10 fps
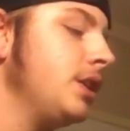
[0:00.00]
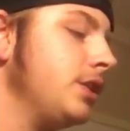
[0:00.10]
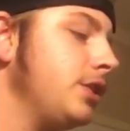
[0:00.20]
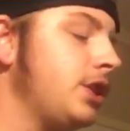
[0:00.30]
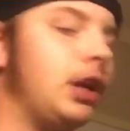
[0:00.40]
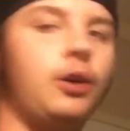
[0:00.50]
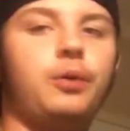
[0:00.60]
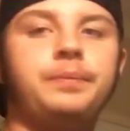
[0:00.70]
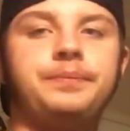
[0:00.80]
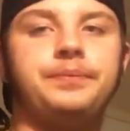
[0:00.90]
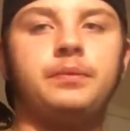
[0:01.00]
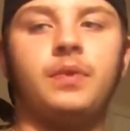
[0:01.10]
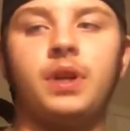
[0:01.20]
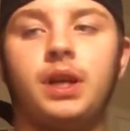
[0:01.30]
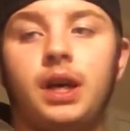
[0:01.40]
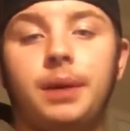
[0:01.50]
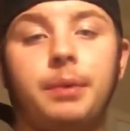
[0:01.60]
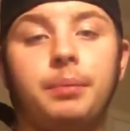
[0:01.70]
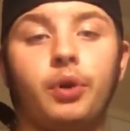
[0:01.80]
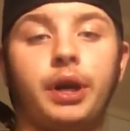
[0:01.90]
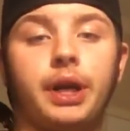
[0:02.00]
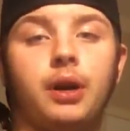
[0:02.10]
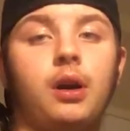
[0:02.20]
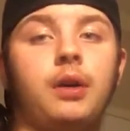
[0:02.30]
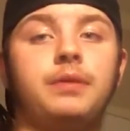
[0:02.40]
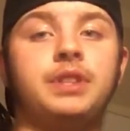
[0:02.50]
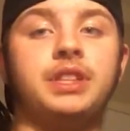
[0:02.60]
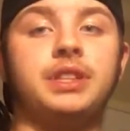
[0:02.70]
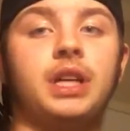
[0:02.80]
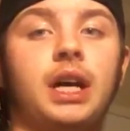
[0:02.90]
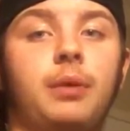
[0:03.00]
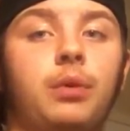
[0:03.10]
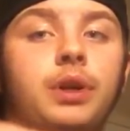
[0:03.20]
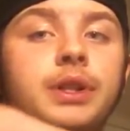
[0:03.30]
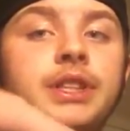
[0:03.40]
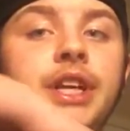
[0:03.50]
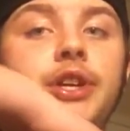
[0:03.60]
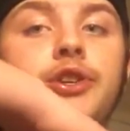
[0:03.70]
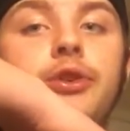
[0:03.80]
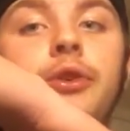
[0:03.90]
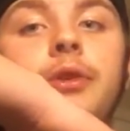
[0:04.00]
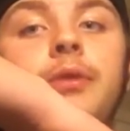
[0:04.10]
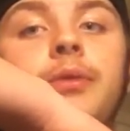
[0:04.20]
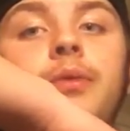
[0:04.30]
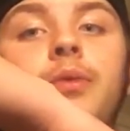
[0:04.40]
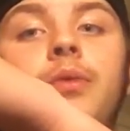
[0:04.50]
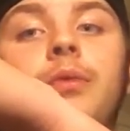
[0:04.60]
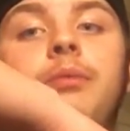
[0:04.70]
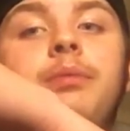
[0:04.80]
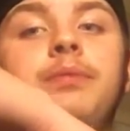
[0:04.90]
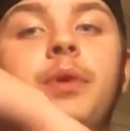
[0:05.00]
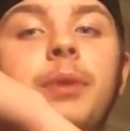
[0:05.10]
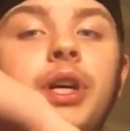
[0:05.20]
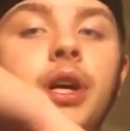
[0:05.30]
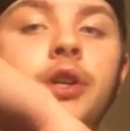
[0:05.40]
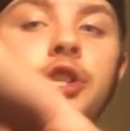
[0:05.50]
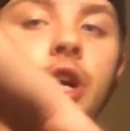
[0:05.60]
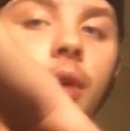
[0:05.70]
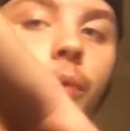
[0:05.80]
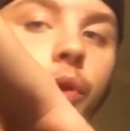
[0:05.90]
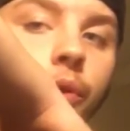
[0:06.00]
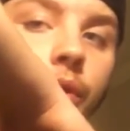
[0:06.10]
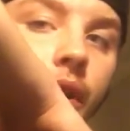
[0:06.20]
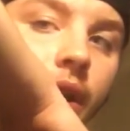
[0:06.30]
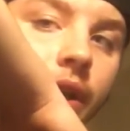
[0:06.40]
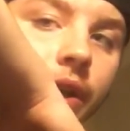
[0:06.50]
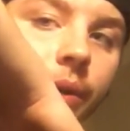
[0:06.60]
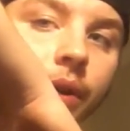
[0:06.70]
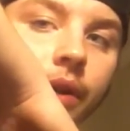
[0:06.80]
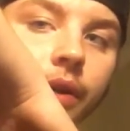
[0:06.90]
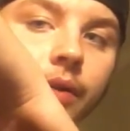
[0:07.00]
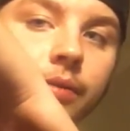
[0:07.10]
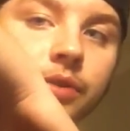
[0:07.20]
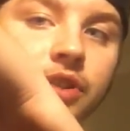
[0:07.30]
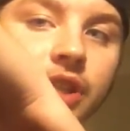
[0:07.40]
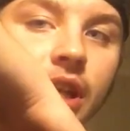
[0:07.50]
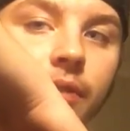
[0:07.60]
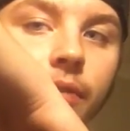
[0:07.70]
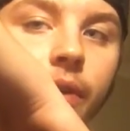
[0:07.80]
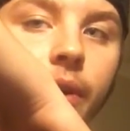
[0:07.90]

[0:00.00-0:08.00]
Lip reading: So I've been putting it off since I was injured from a gunshot wound. You can see that very